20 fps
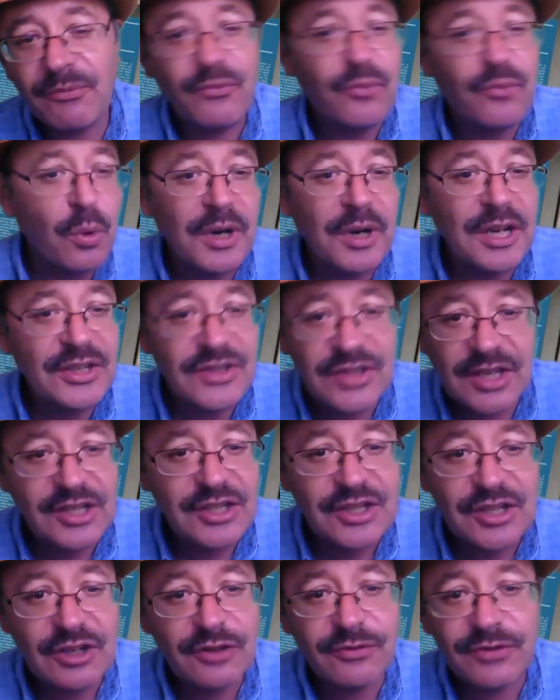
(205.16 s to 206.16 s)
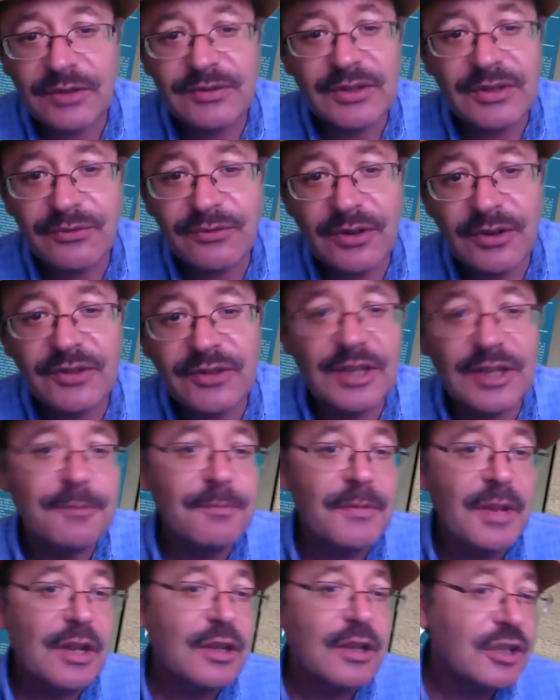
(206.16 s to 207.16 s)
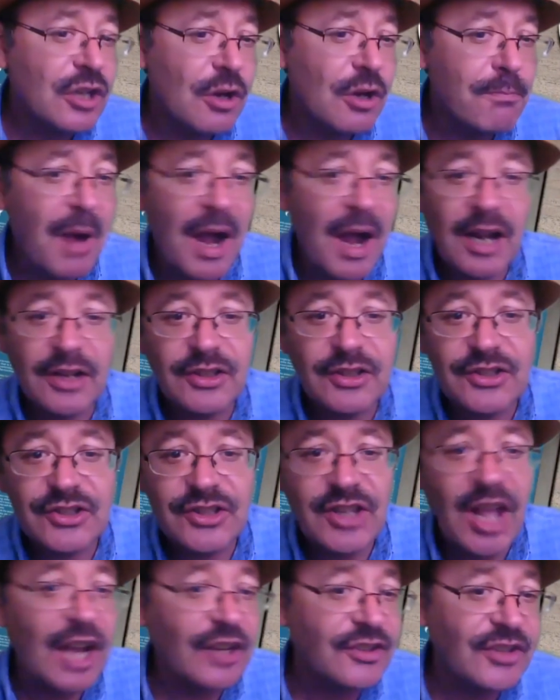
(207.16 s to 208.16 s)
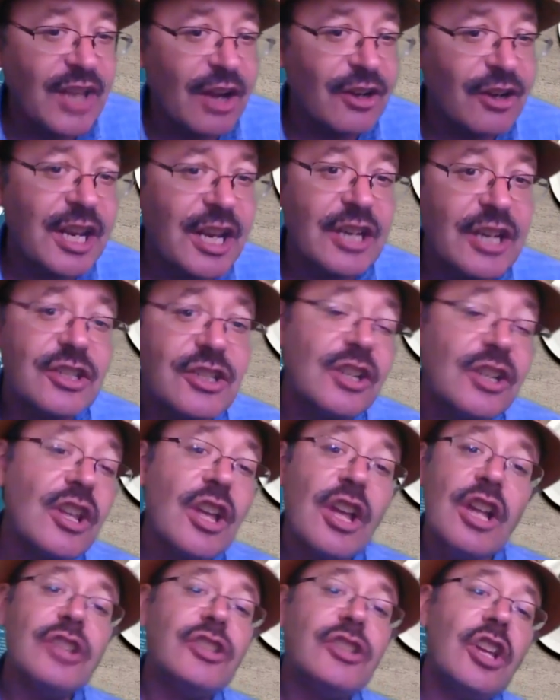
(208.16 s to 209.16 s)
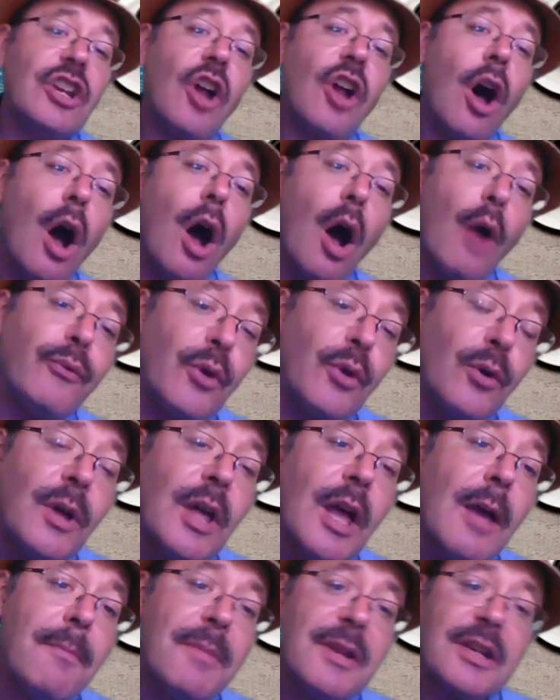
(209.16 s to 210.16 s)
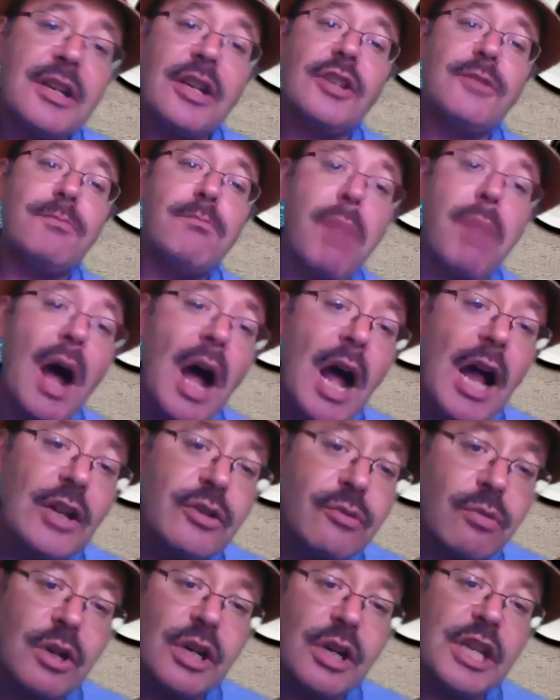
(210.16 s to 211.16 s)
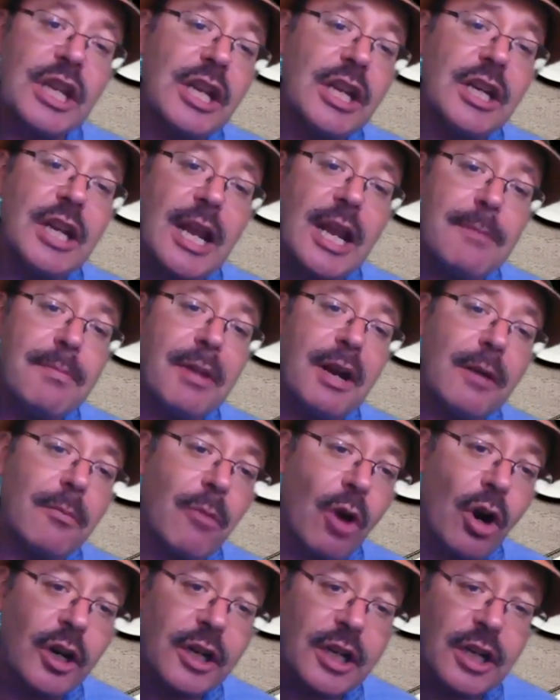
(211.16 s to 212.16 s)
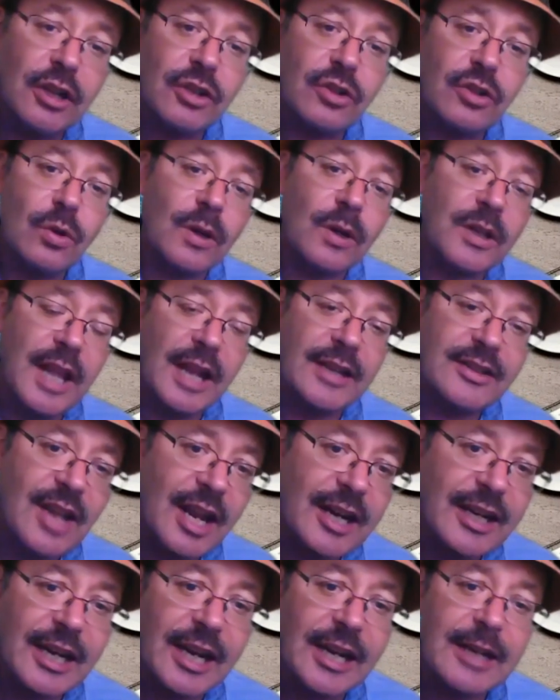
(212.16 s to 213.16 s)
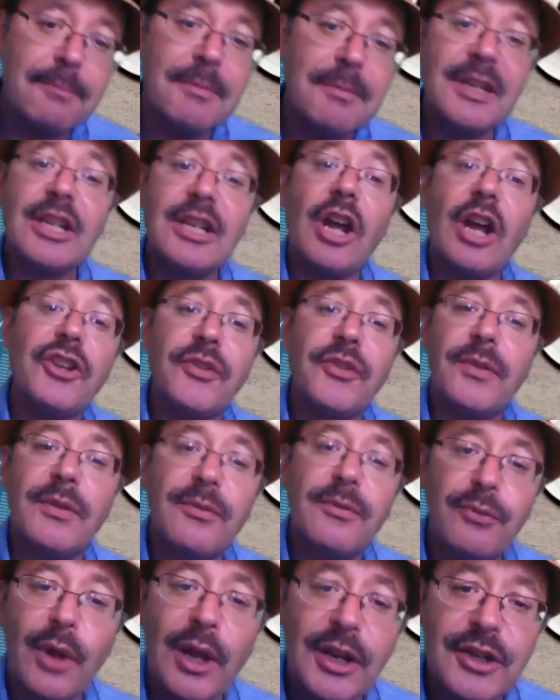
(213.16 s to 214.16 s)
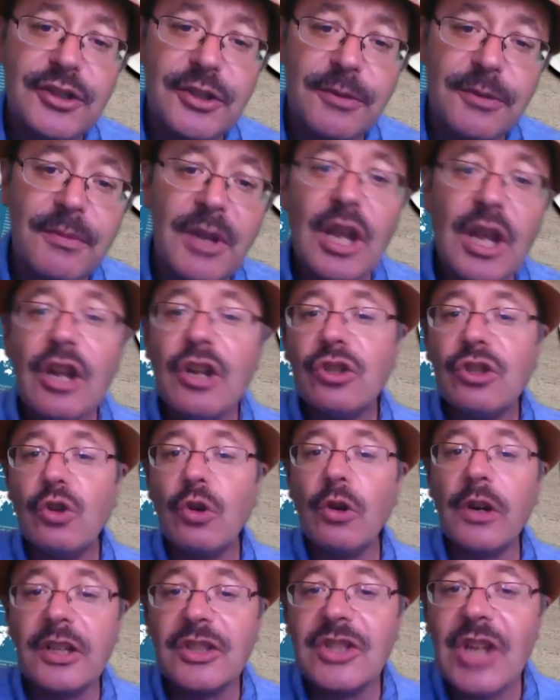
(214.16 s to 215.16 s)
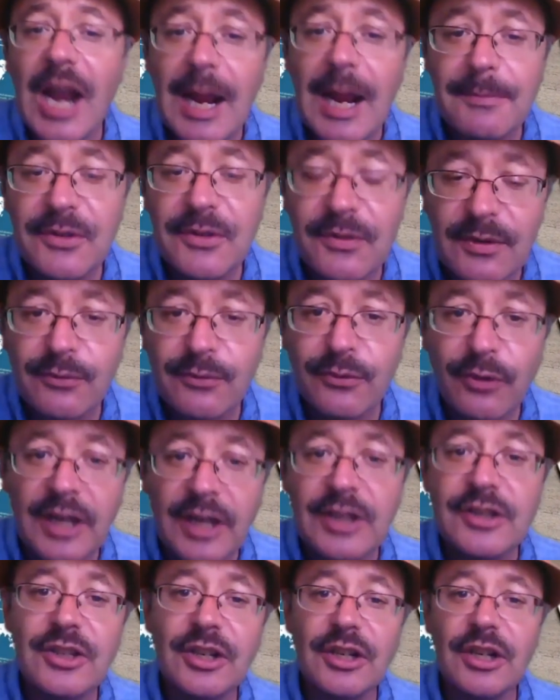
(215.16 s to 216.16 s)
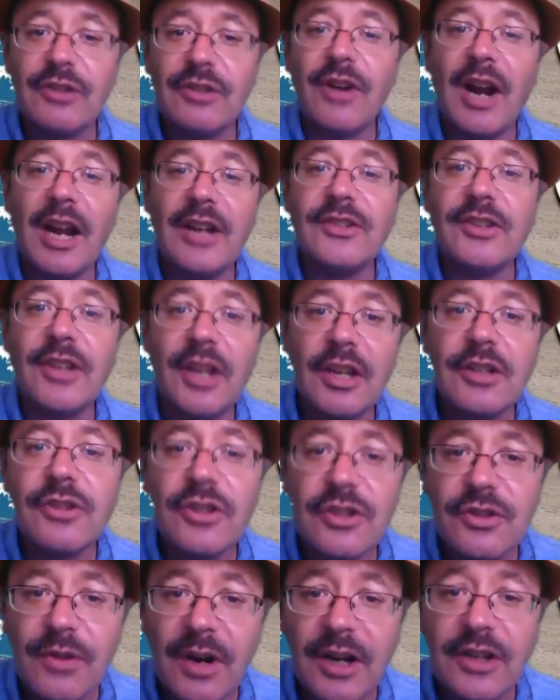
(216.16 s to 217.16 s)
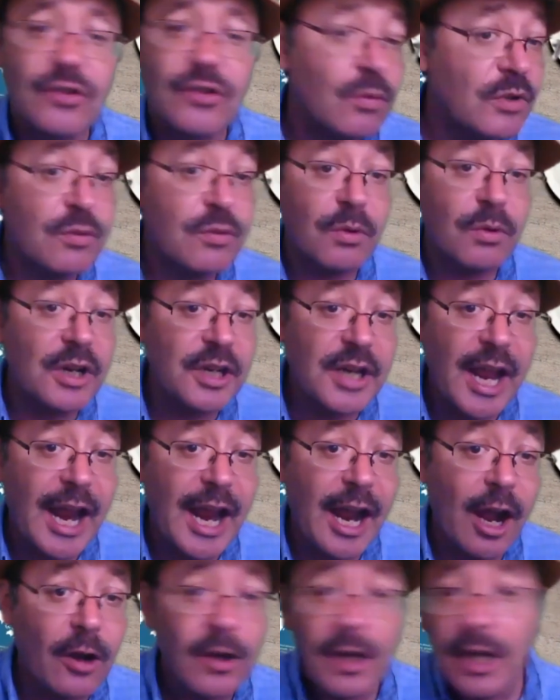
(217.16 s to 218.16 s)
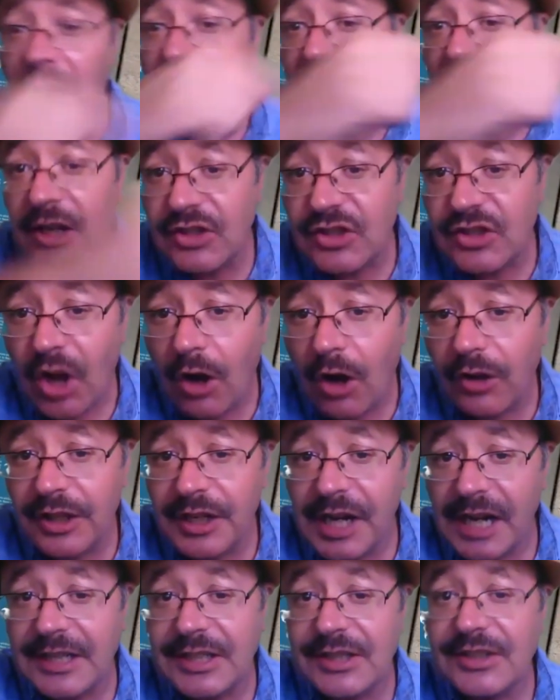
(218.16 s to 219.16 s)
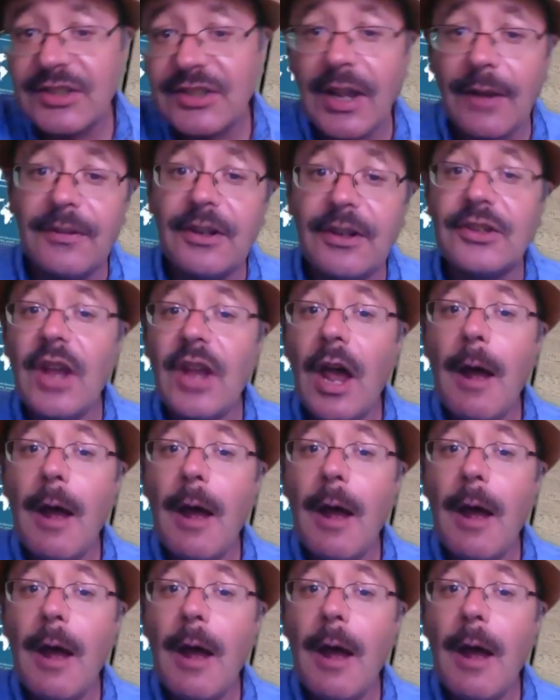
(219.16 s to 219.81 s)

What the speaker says: 40, 60, or 50, 50, bonds and stocks allocation did awful because bonds were in a bear market during that decade because of inflation. During times of inflation and rising interest rates, which we're in now and saw in the 1970s,